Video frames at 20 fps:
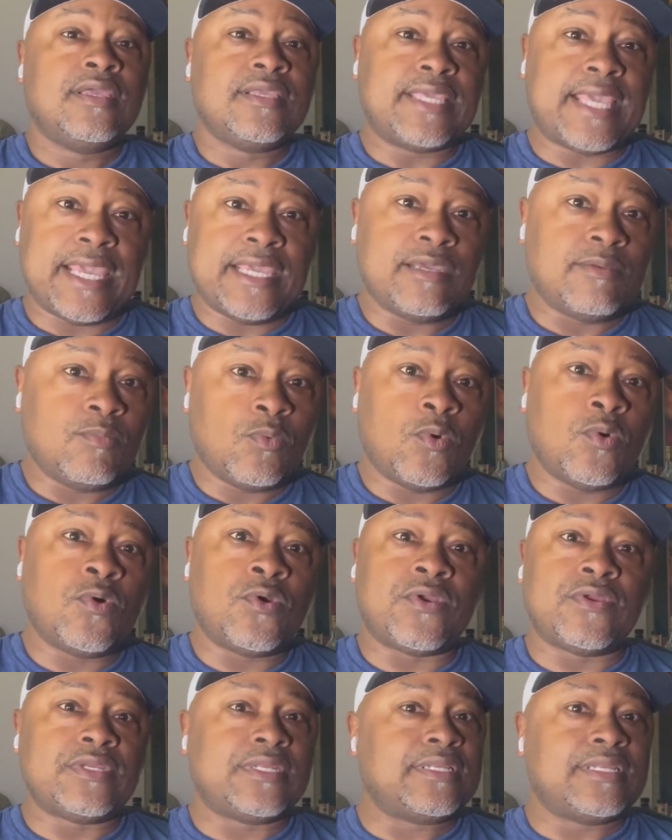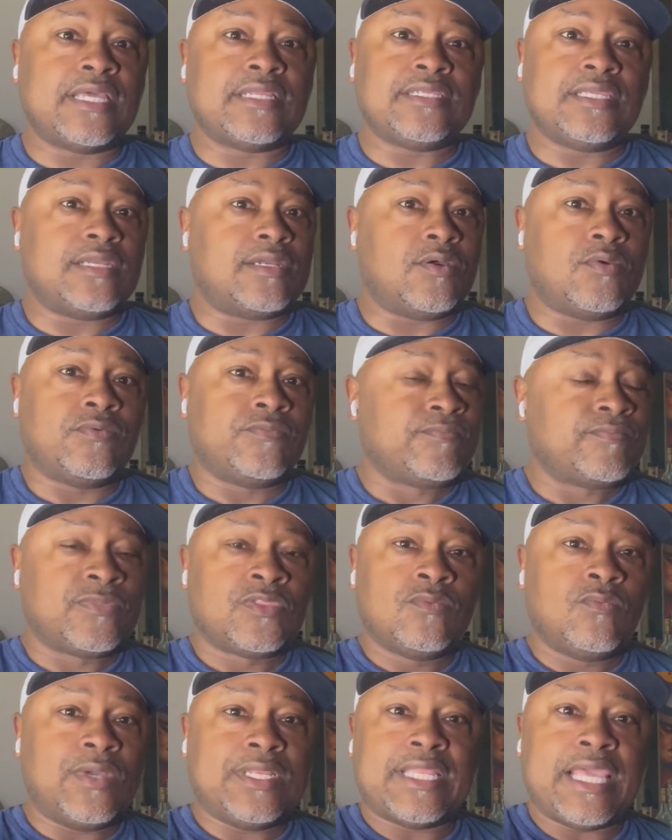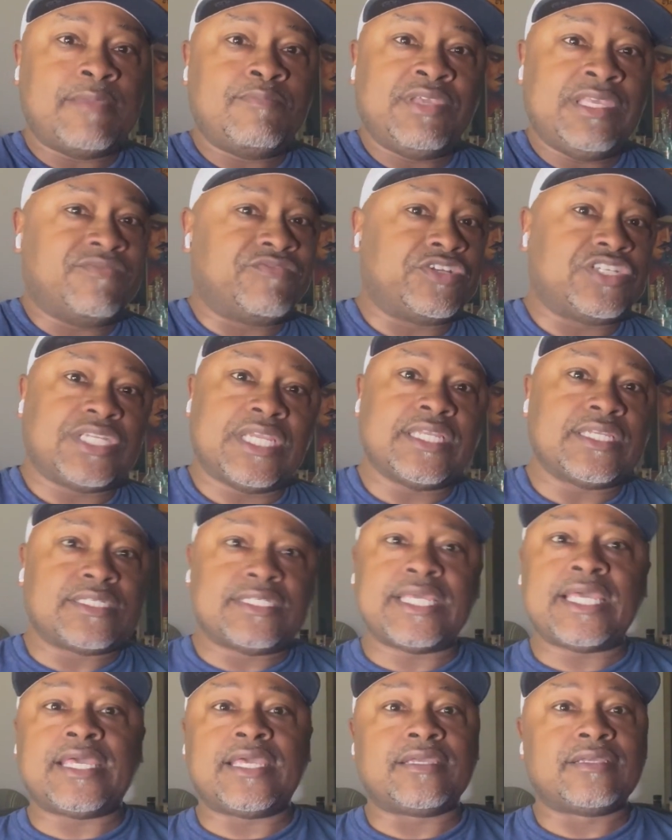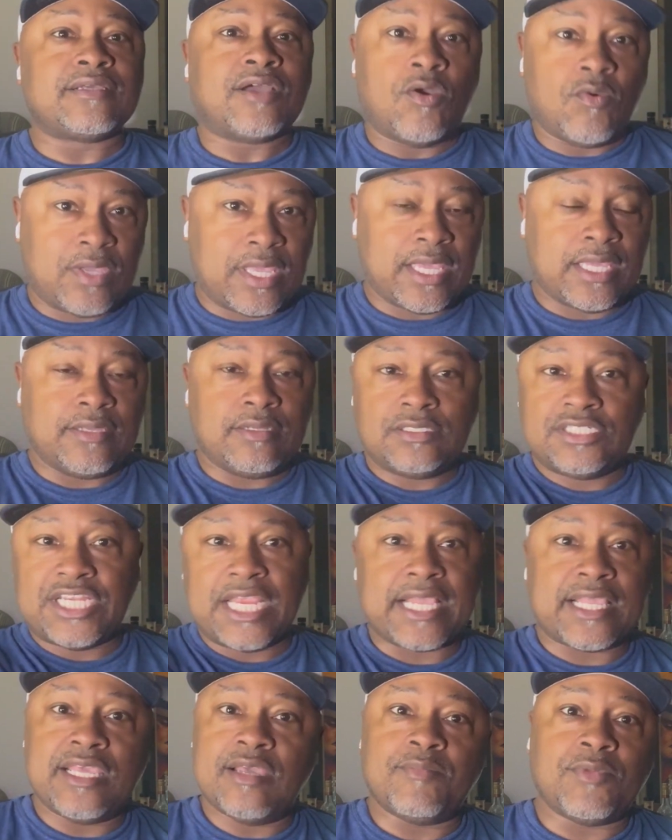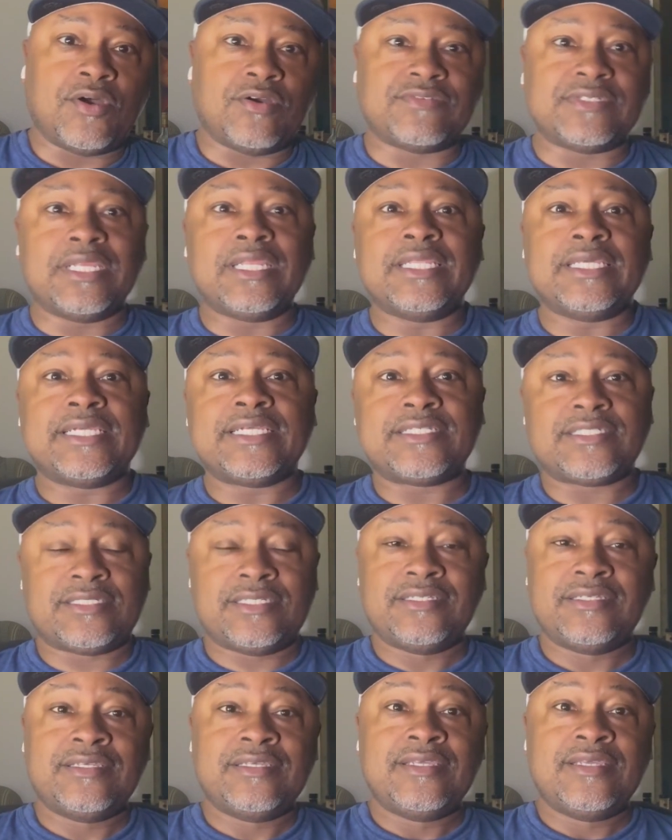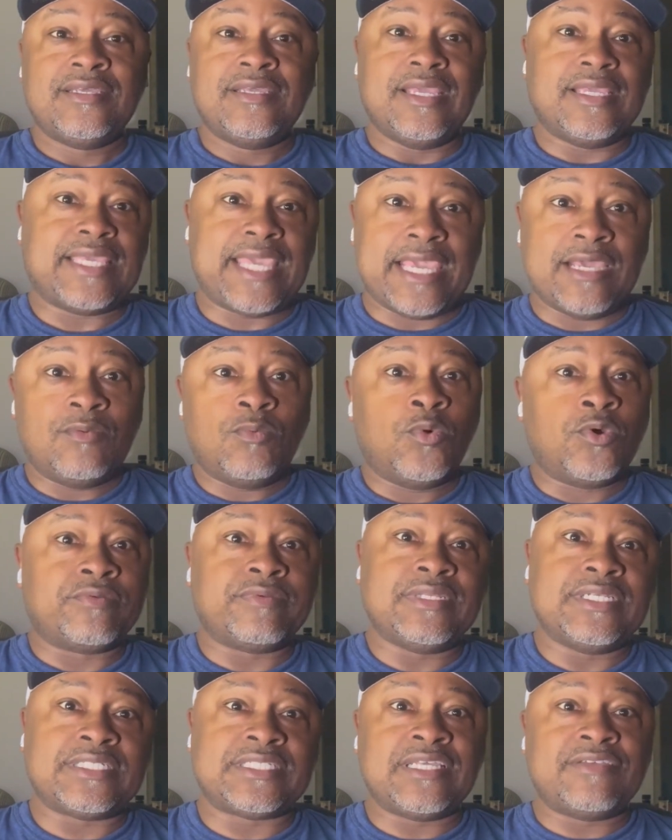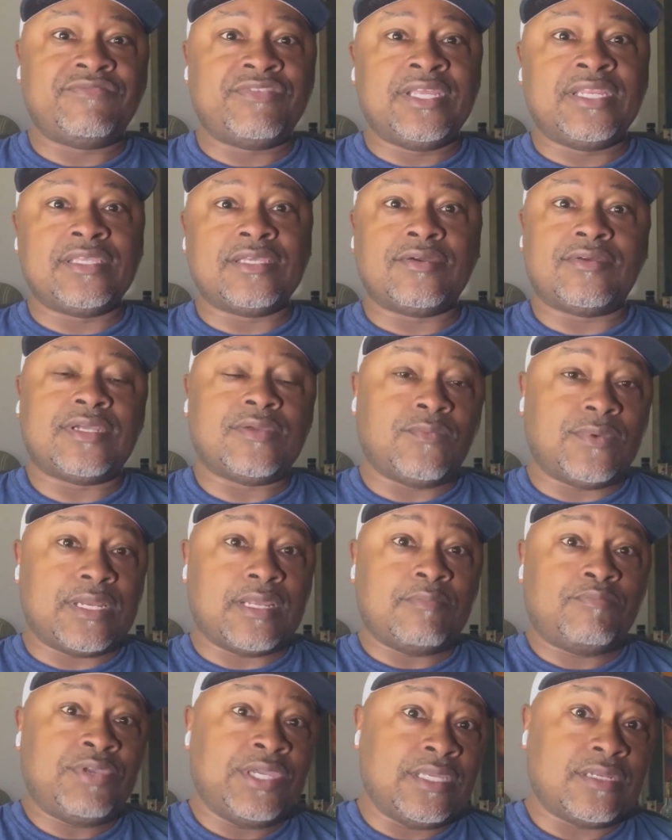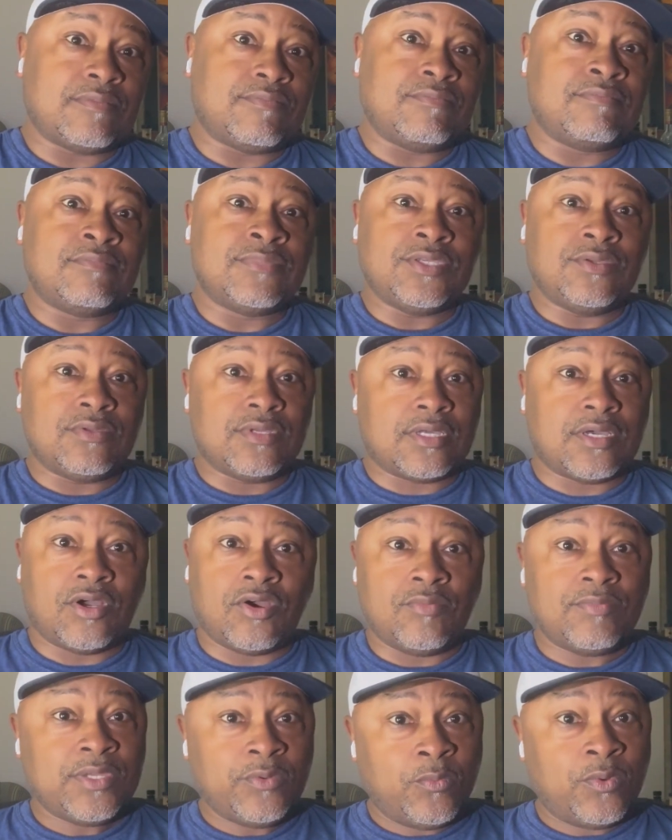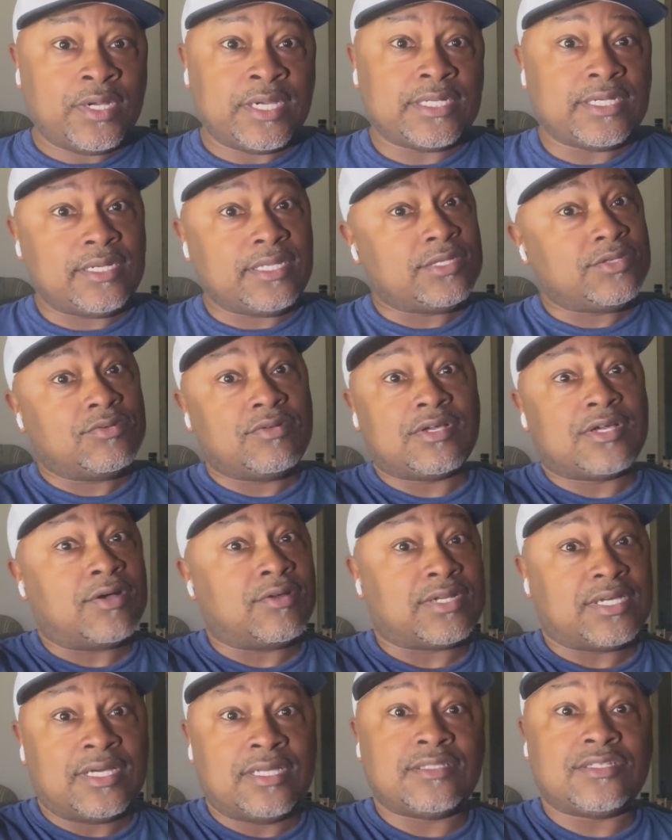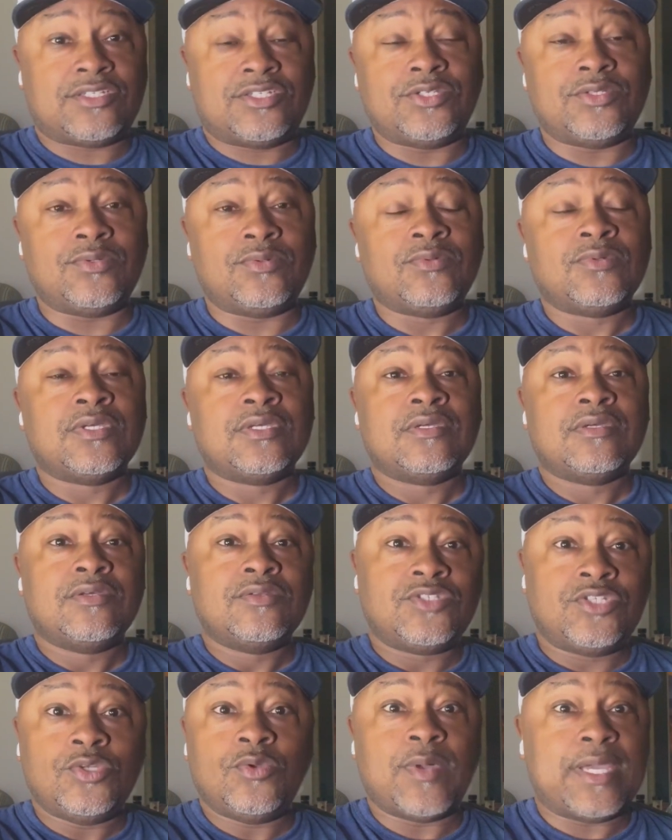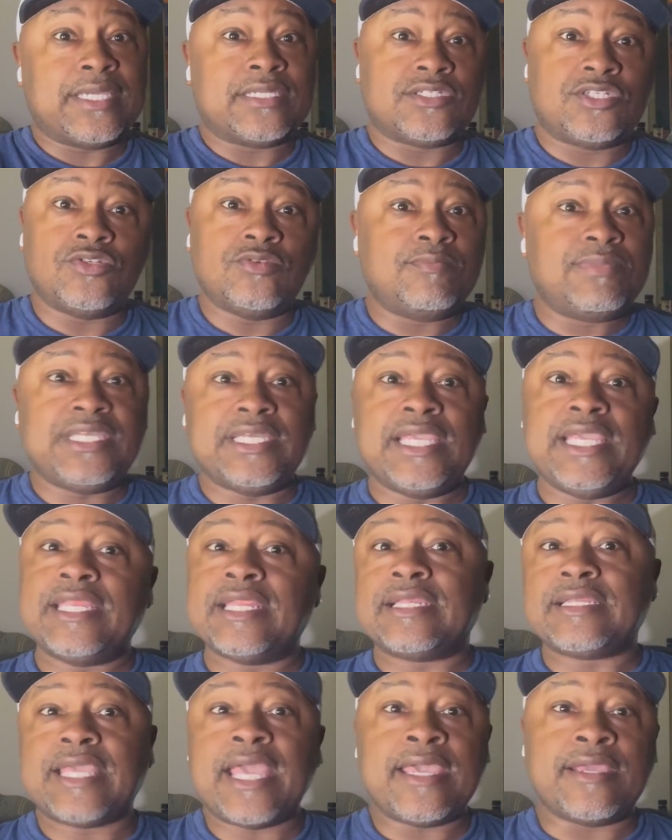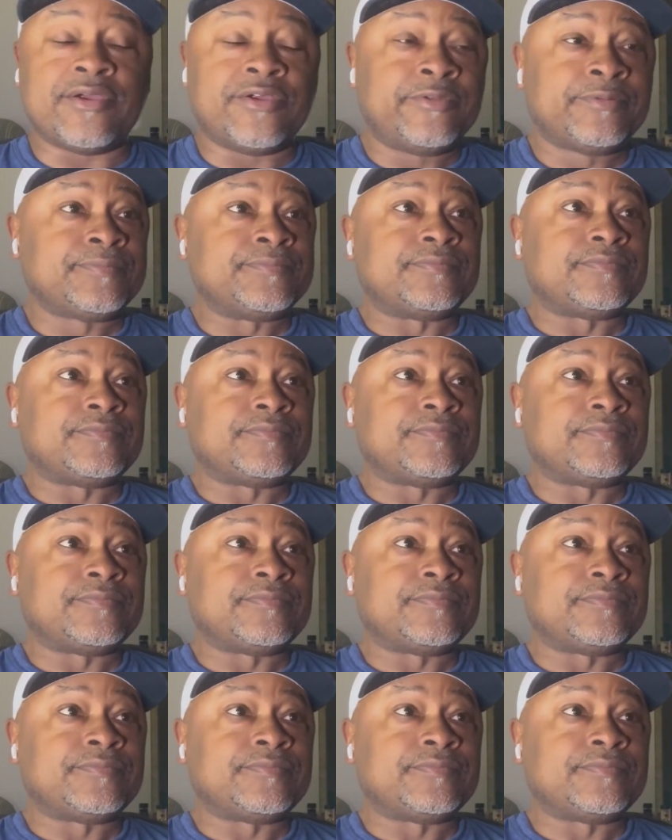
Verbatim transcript: Cam Ward, that you know, when they beat Virginia Tech, okay, check him off the list. And Cam Ward released that video that when I beat him, you can call me one, and then you can call the other two, 2A and 2B. He doesn't care.